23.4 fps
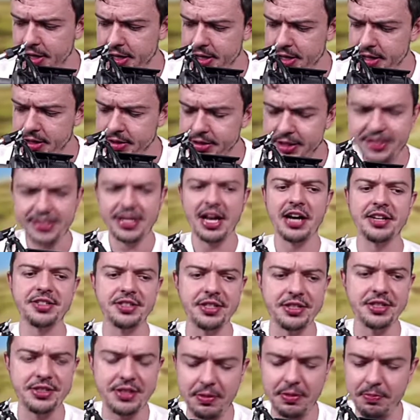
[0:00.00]
discuss this.
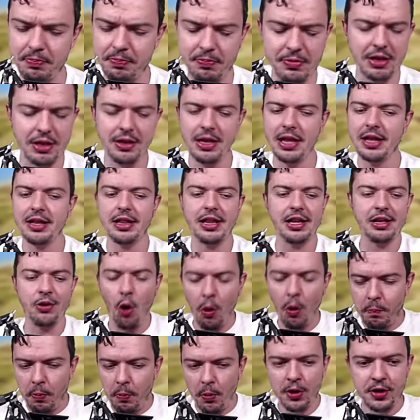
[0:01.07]
And the whole
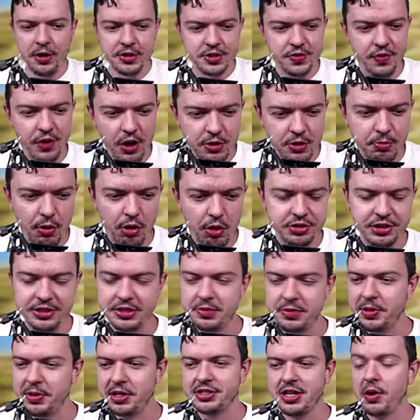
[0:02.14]
point of this video mostly is
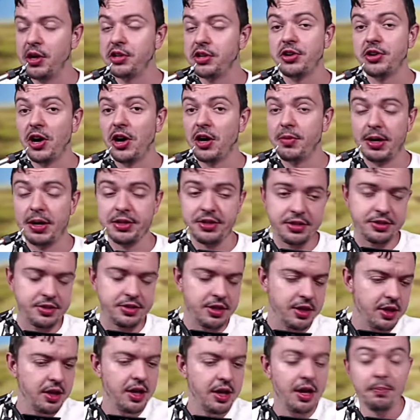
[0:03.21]
because I want to talk about this.
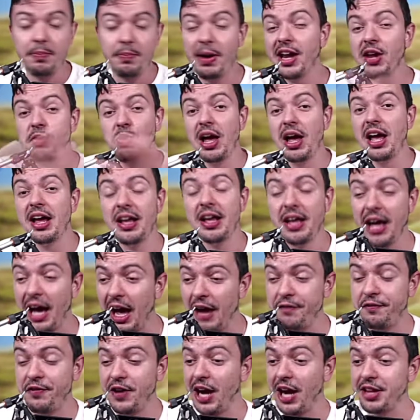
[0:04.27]
By the way, I
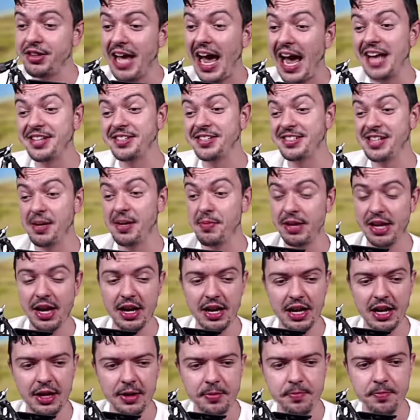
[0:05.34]
forgot to ask in the
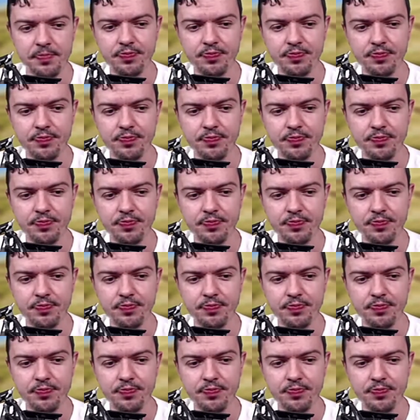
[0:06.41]
beginning,